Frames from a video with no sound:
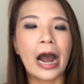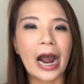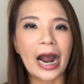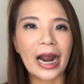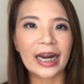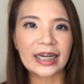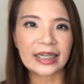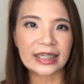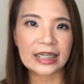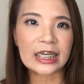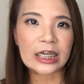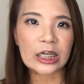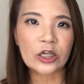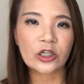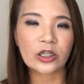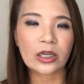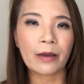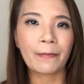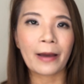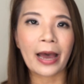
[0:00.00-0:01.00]
I
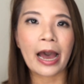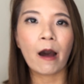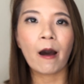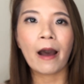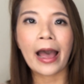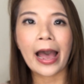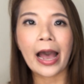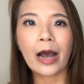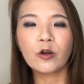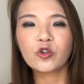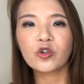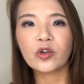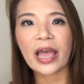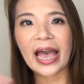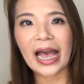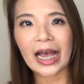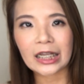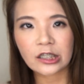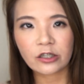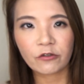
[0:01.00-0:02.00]
teach about how
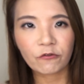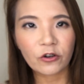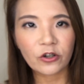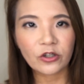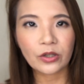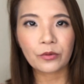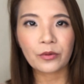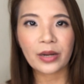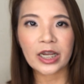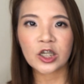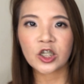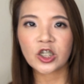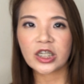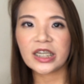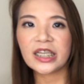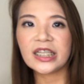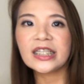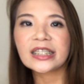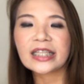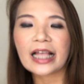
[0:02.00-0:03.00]
to ask for
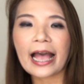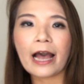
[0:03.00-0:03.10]
directions,